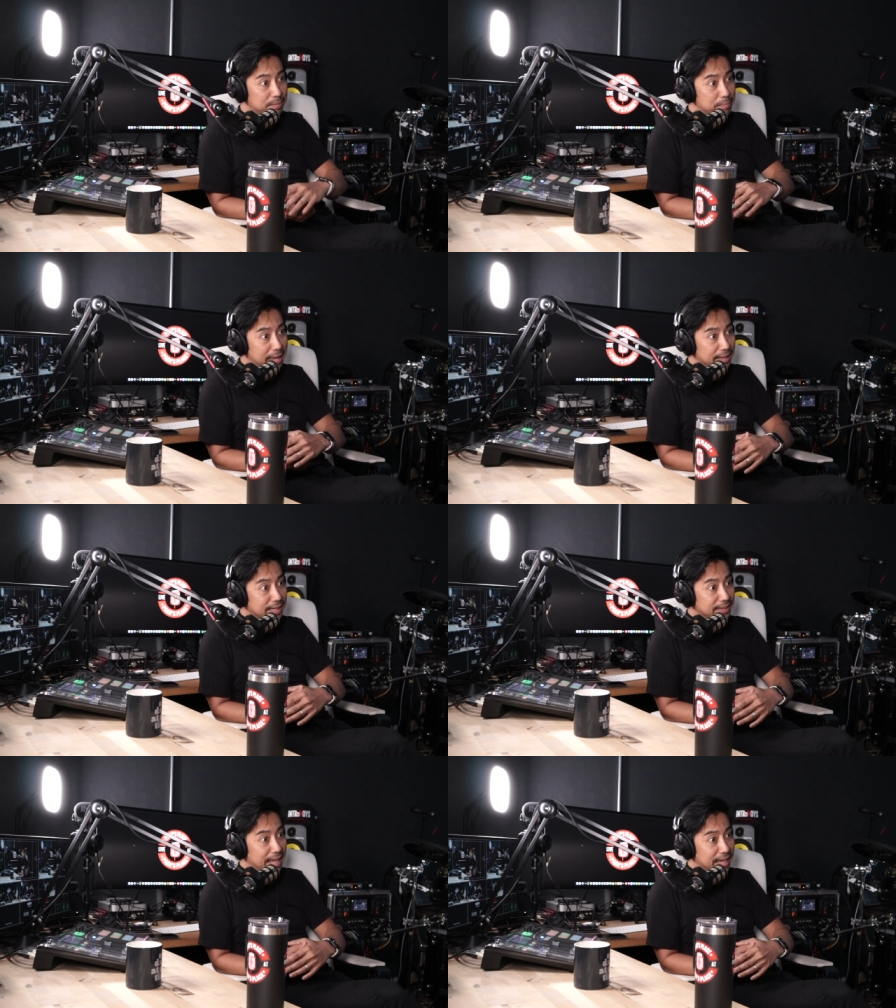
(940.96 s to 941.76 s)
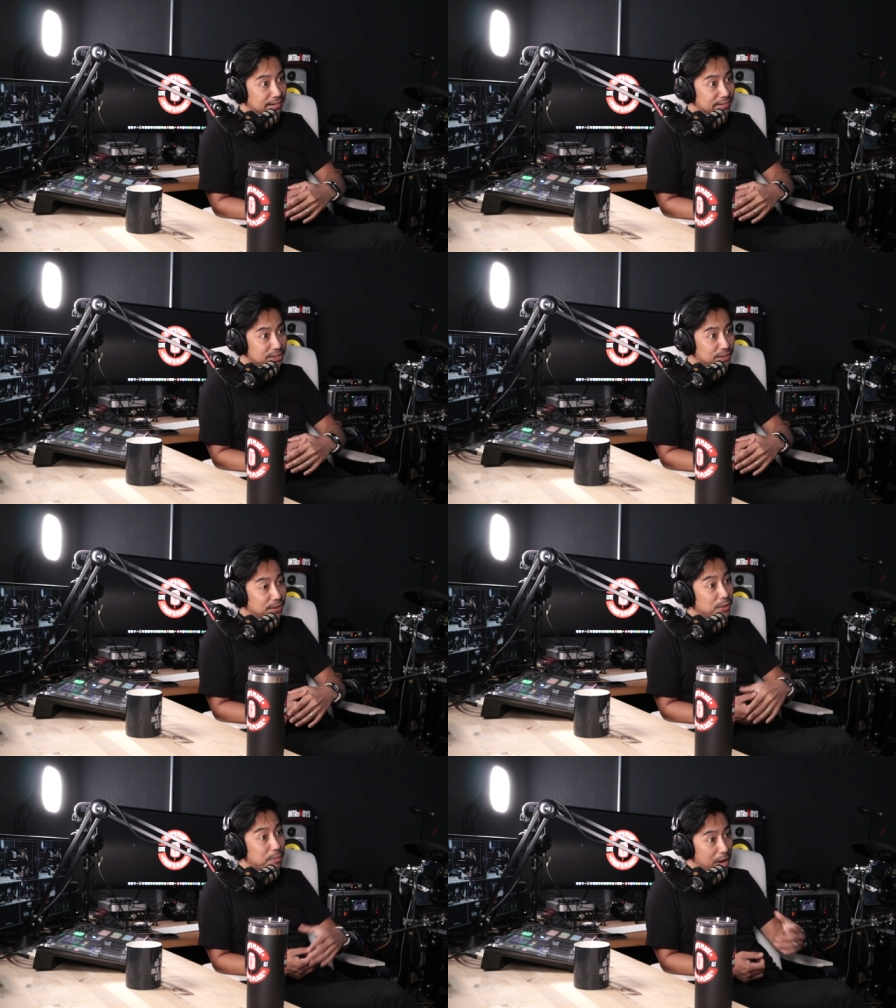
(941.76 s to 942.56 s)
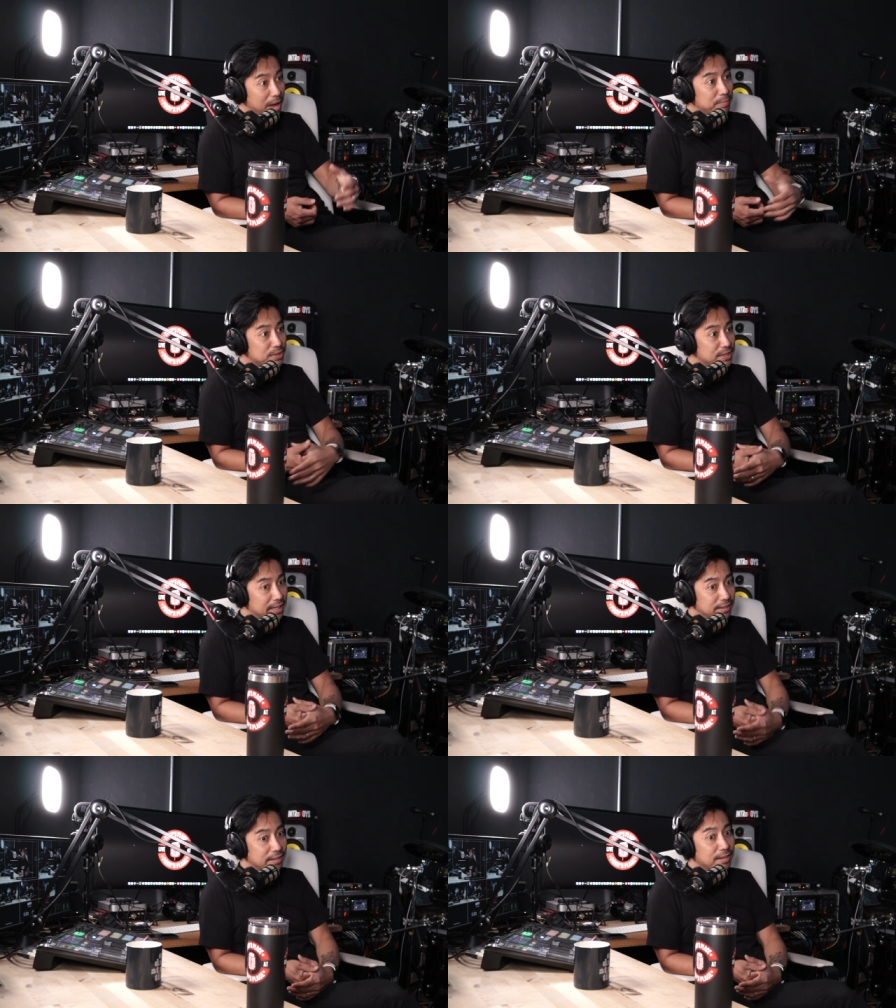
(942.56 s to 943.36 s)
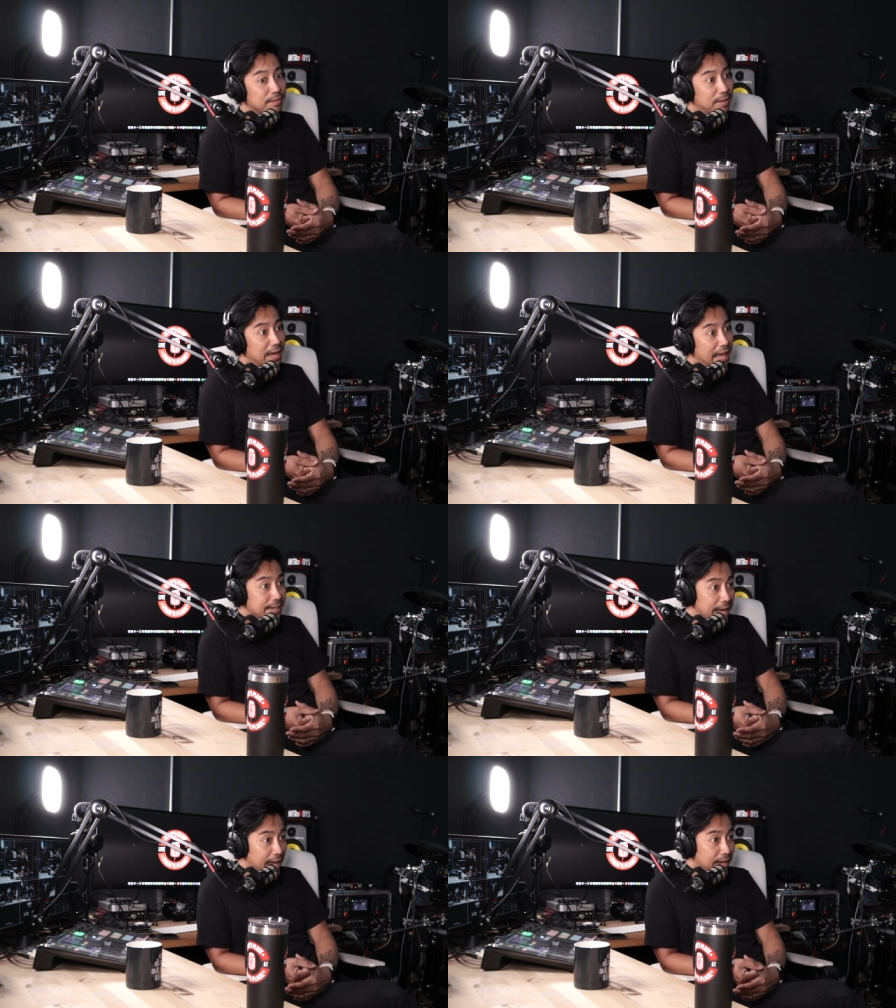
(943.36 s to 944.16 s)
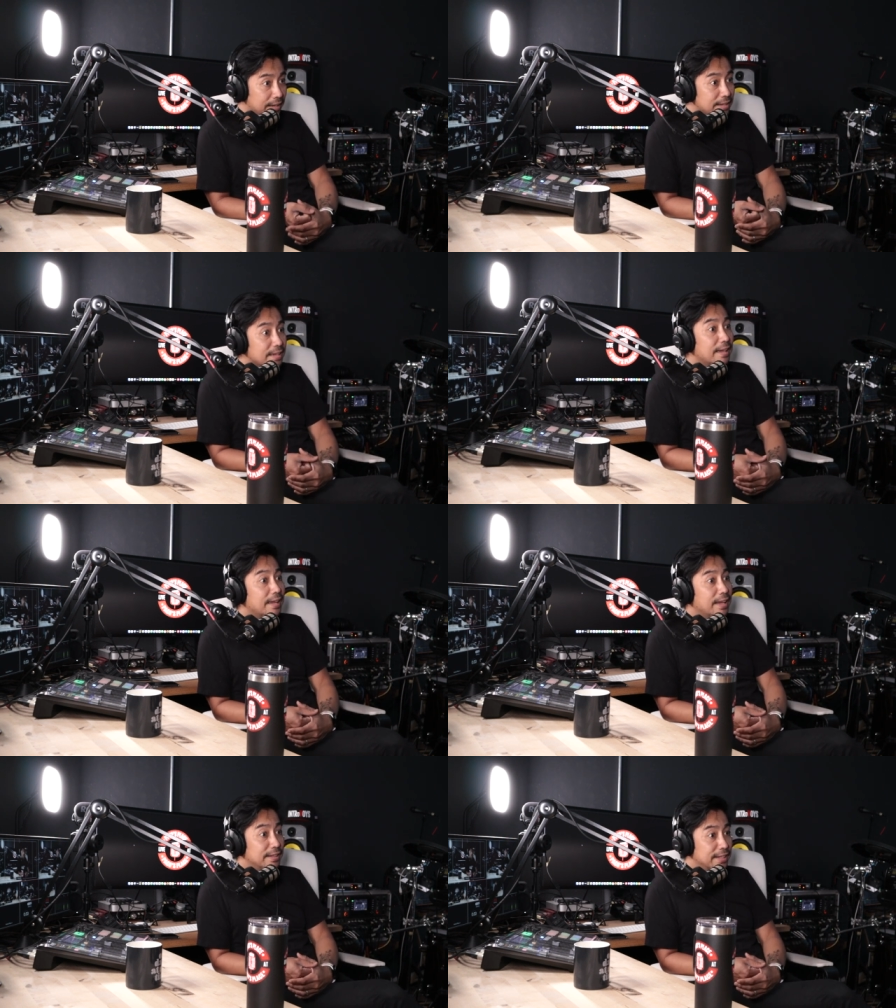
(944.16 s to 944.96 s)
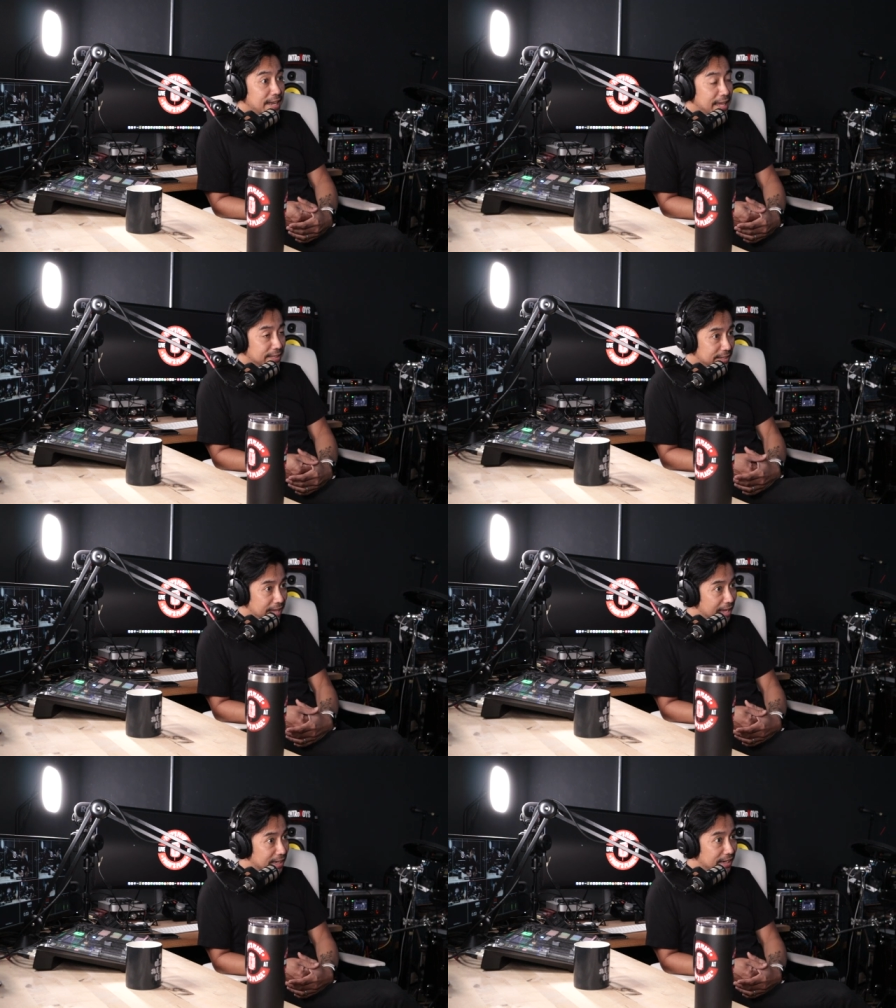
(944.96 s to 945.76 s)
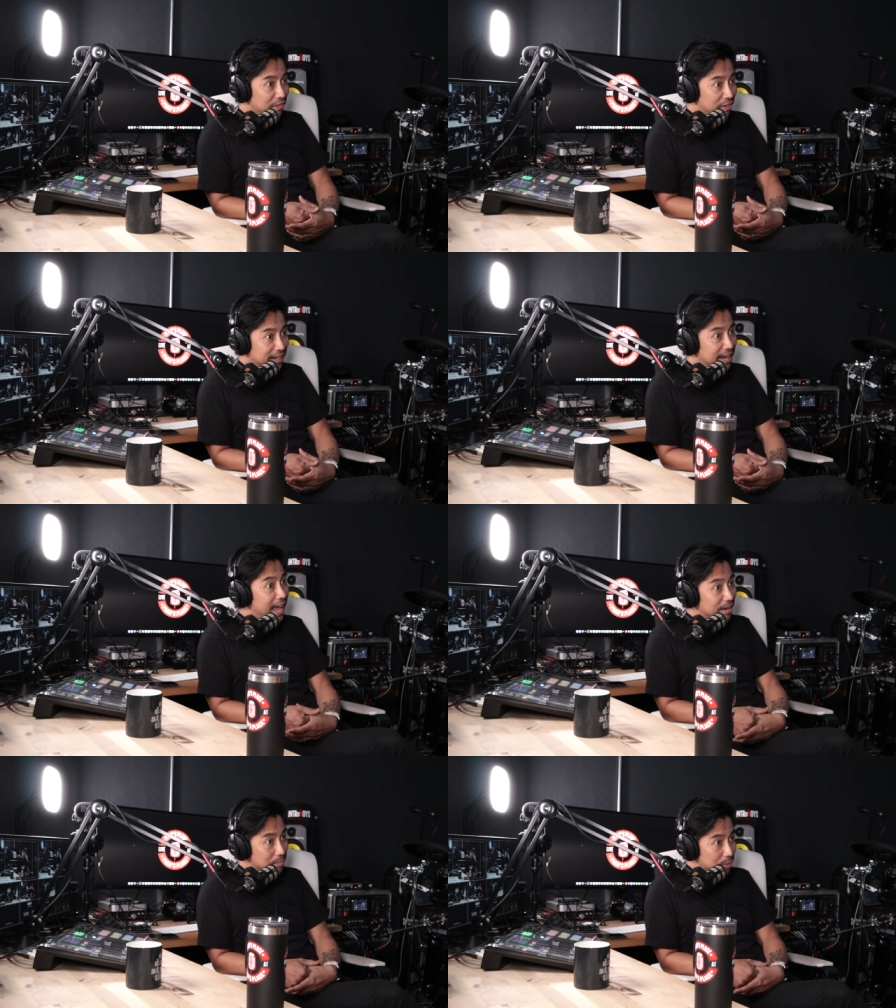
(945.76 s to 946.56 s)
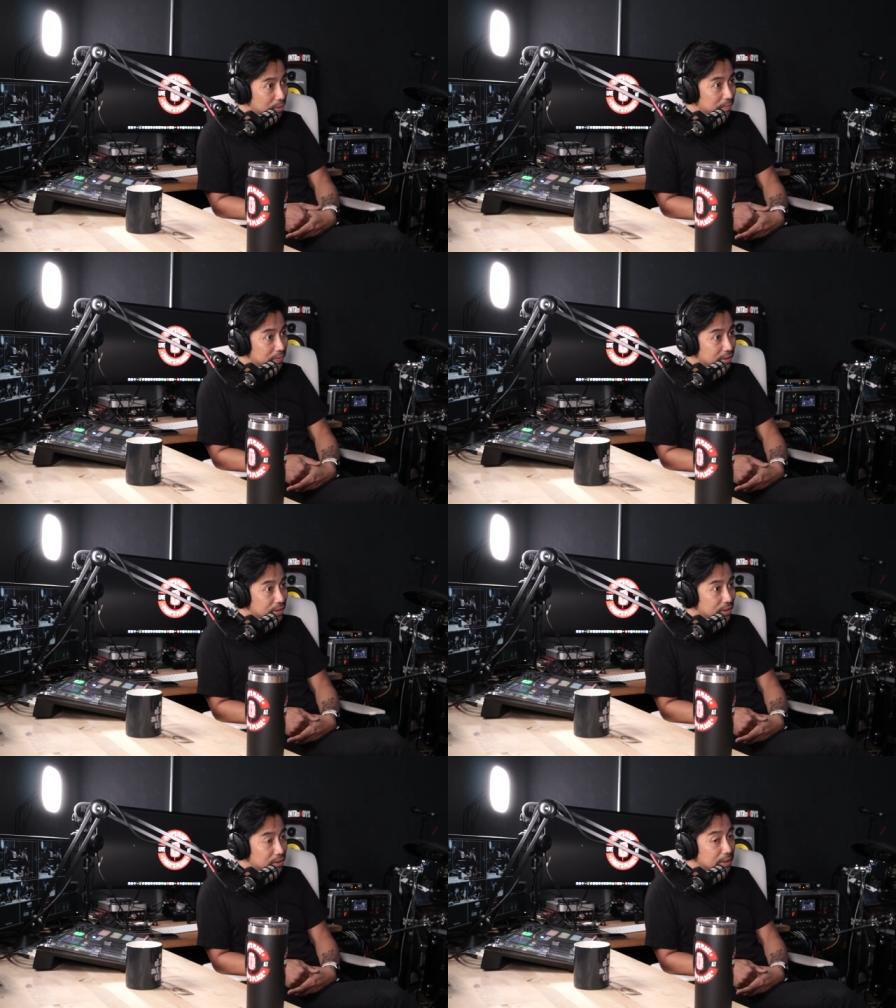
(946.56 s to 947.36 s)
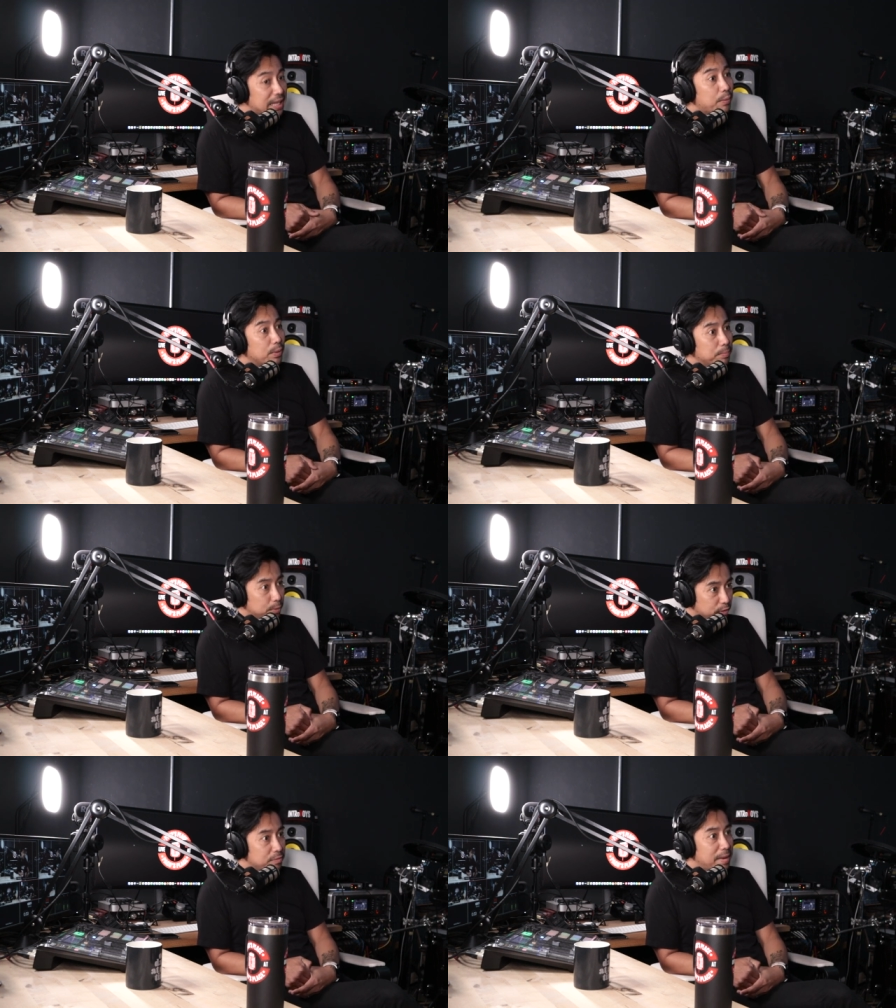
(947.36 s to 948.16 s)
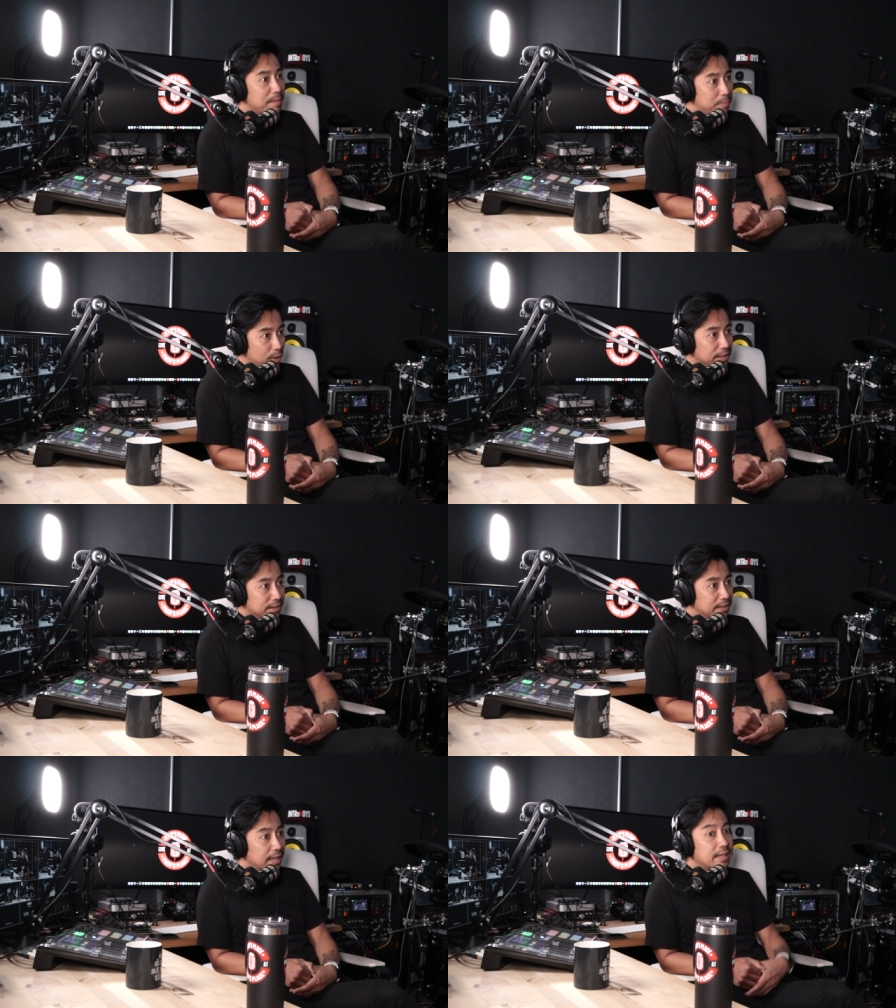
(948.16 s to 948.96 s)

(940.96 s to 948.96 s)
ni Bella Tan. So your mom said, mga anak, hindi natin kaya ng one album, mm-hmm. but I will prove my point.